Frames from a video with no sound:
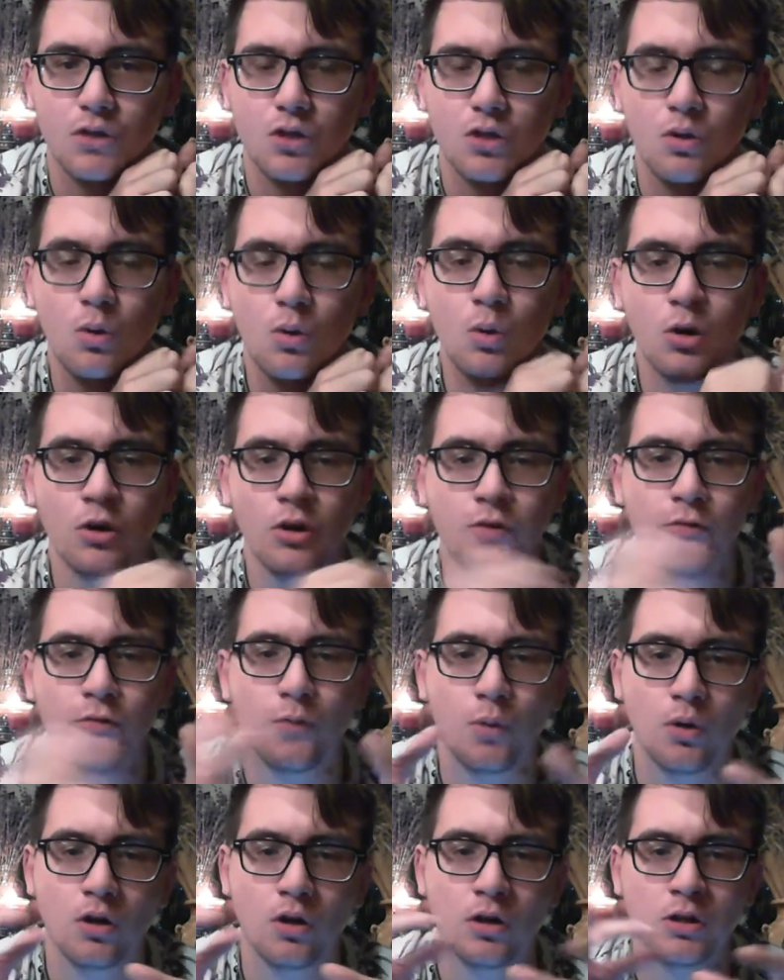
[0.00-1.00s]
or
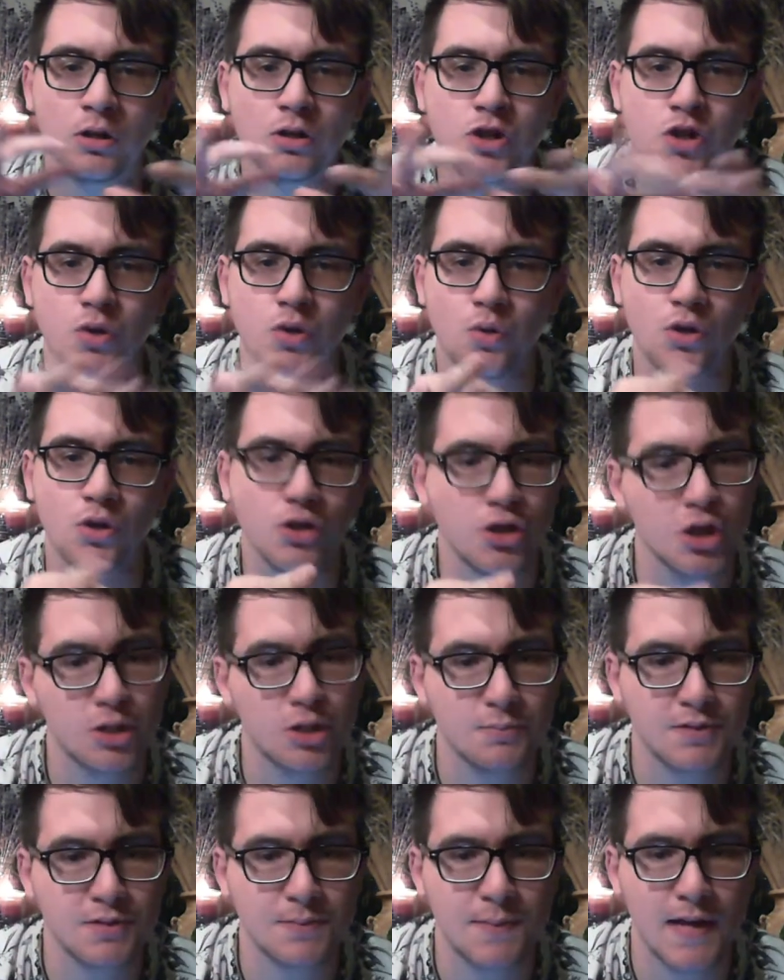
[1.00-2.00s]
for
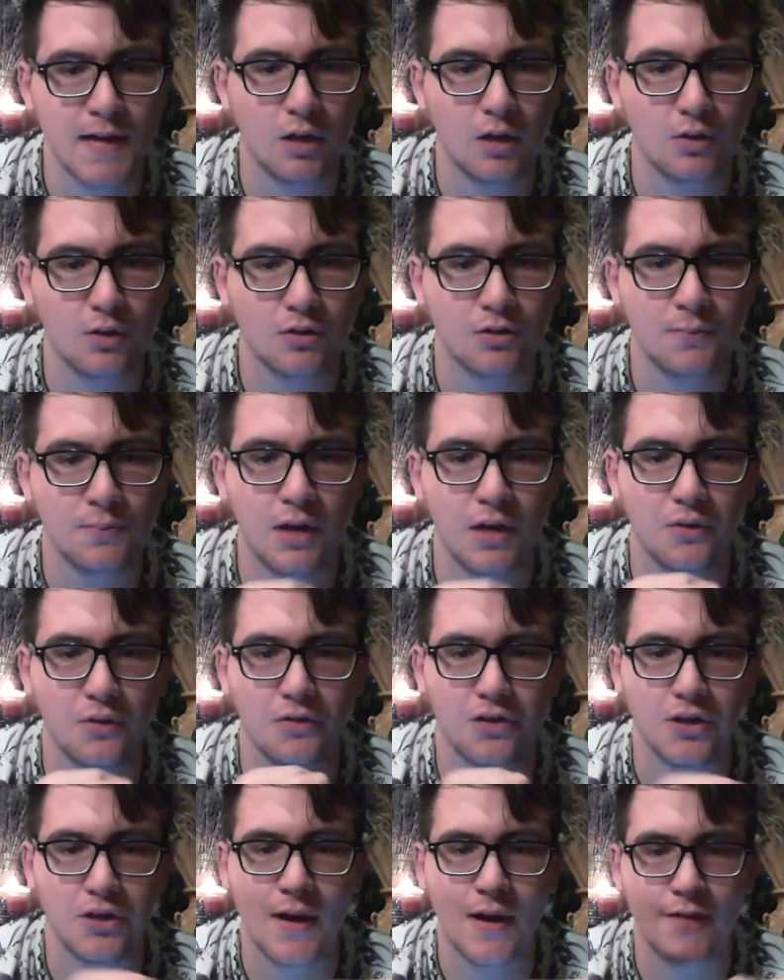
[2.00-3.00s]
short-term spells
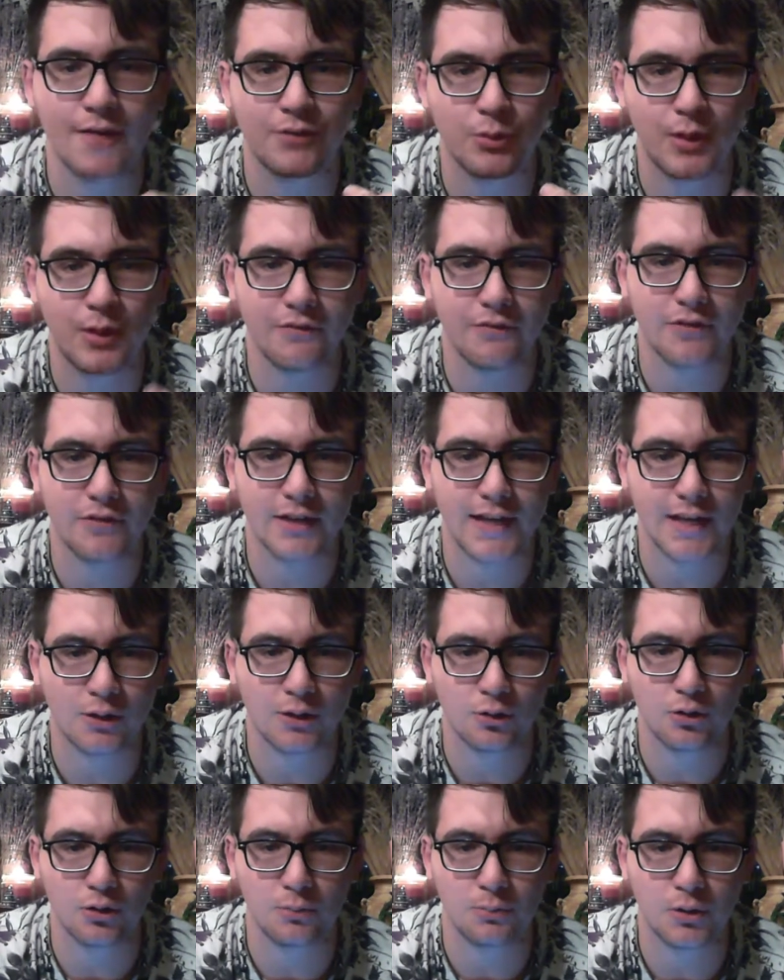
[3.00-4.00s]
that you have to wait for the
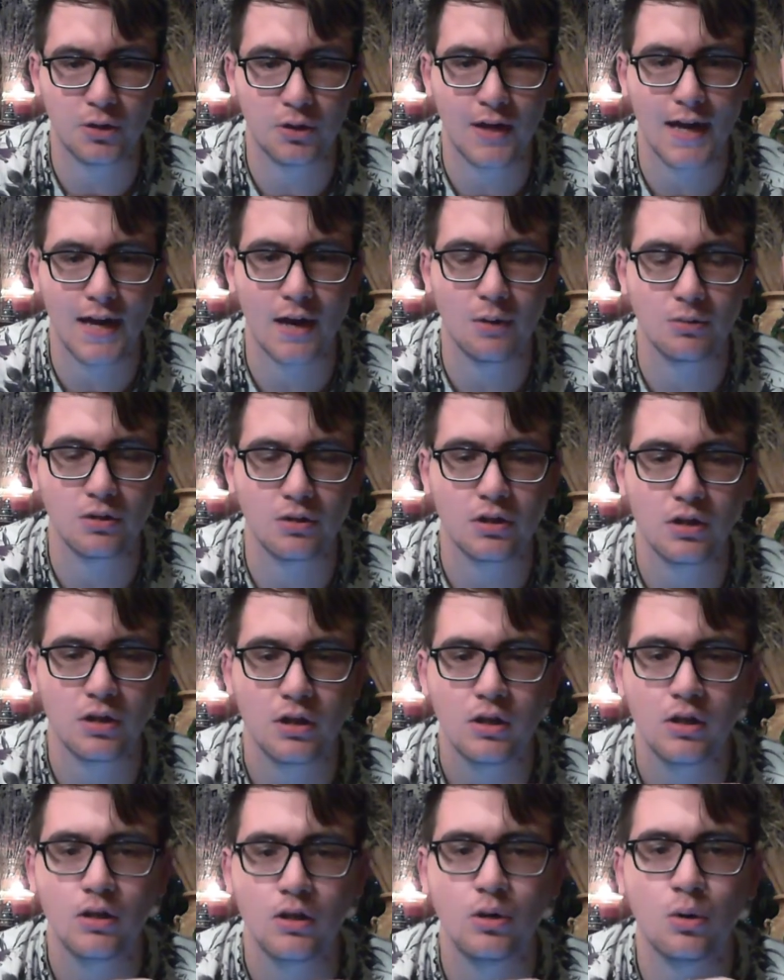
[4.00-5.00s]
candle to burn out,
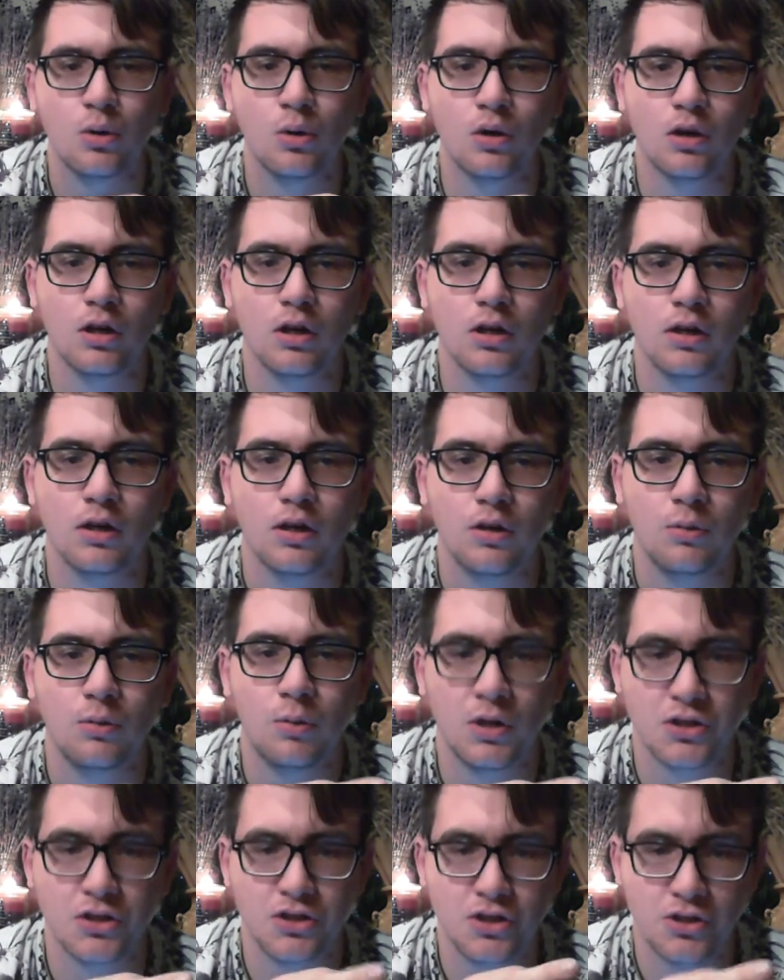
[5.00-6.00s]
or
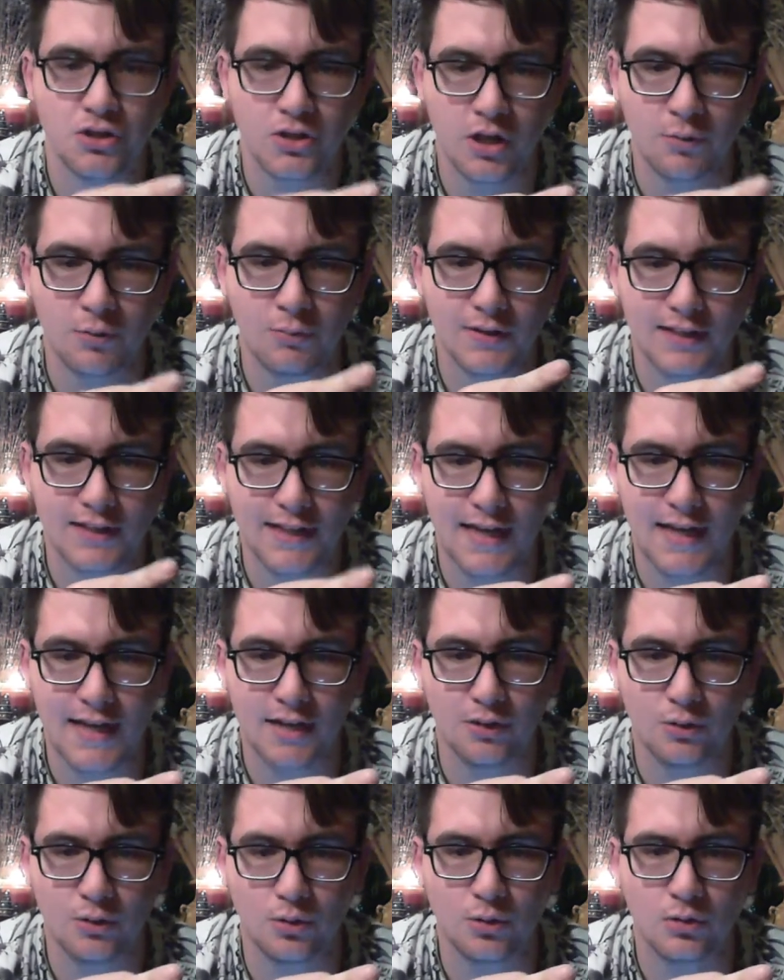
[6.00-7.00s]
once you're done with the
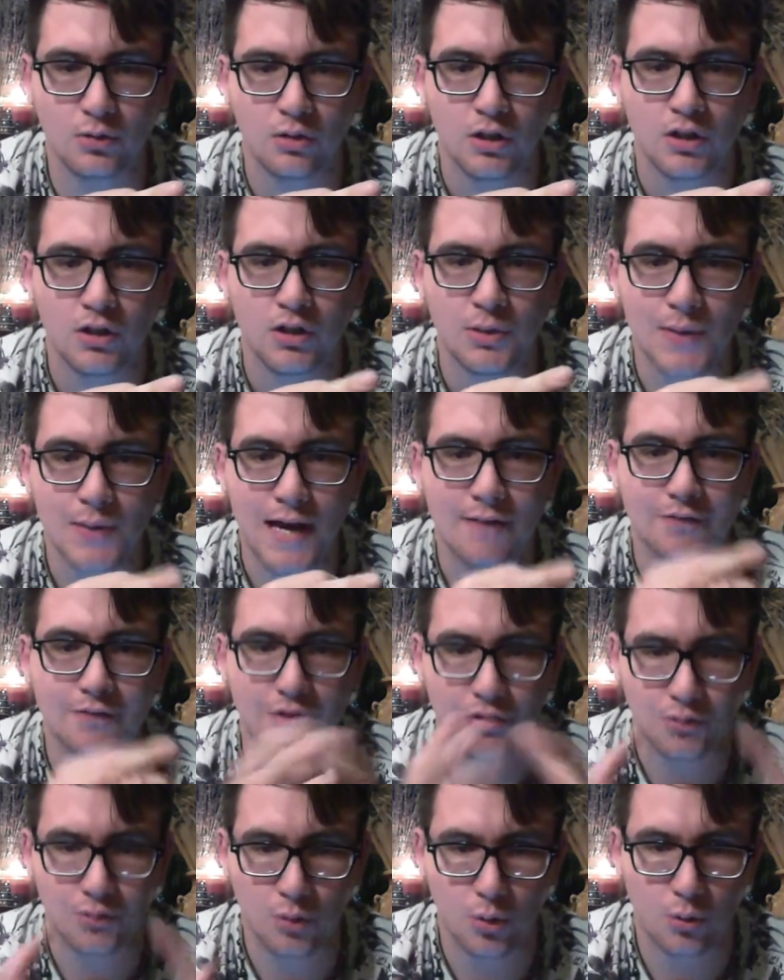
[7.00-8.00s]
candle, you have to
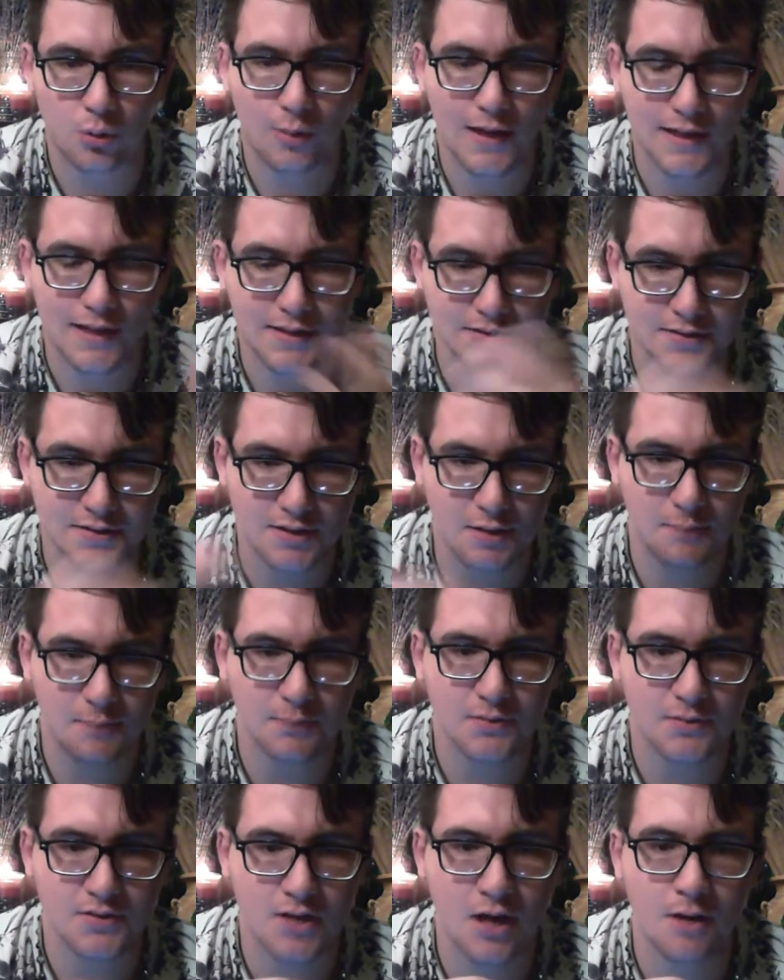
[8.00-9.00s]
throw it away, because
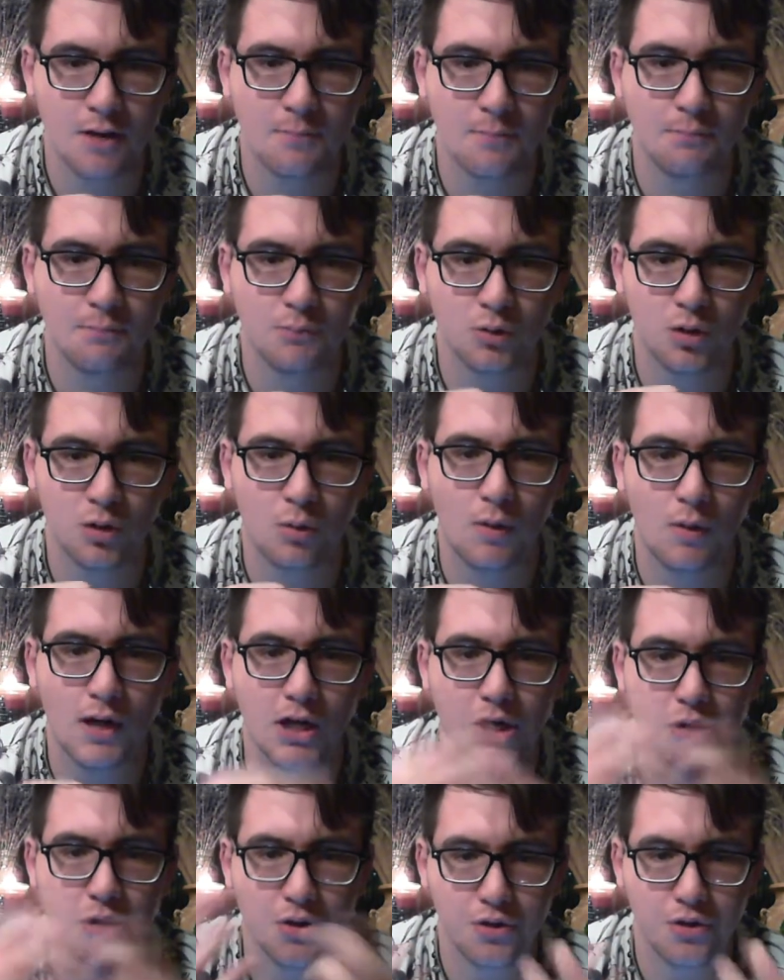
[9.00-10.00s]
some require
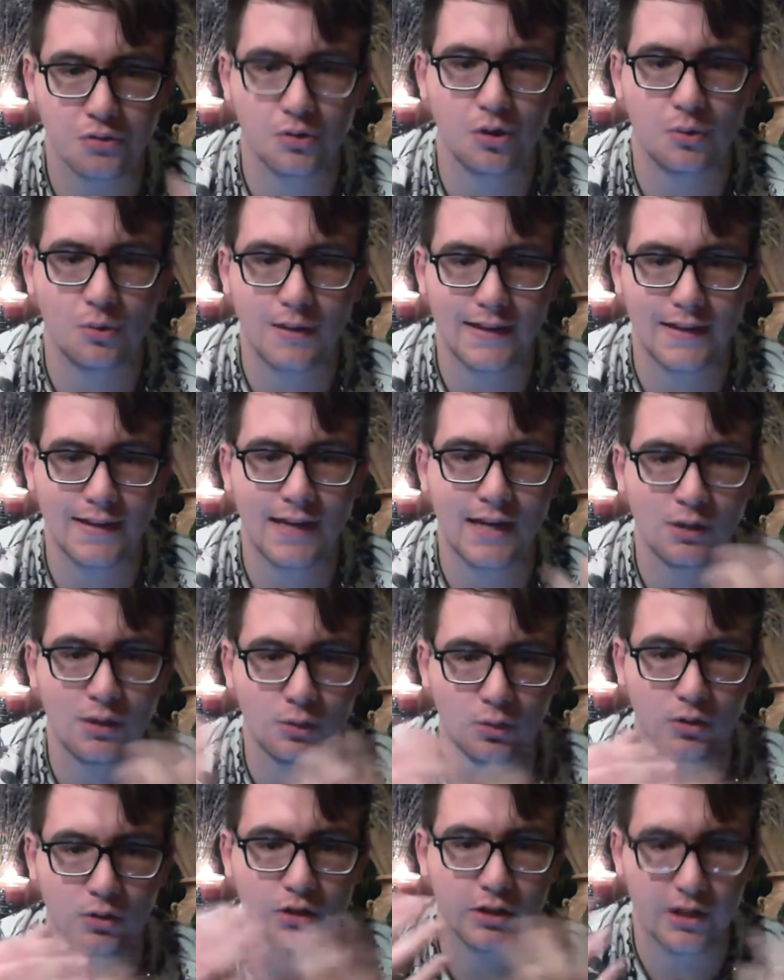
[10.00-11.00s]
you to throw away the
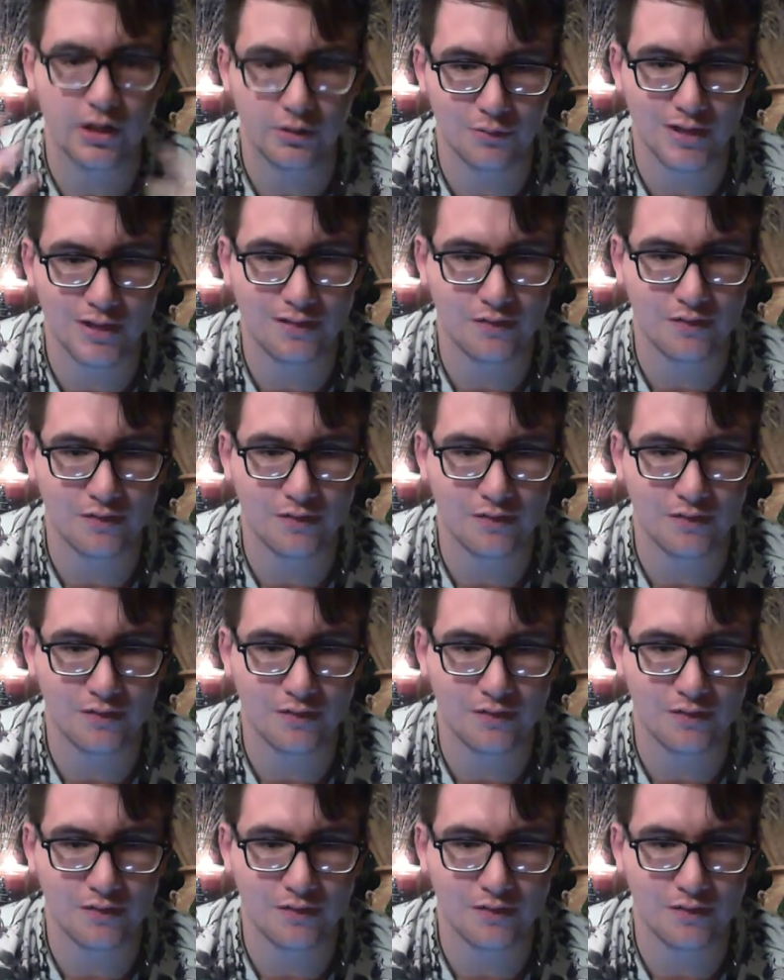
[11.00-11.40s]
candle or get rid of the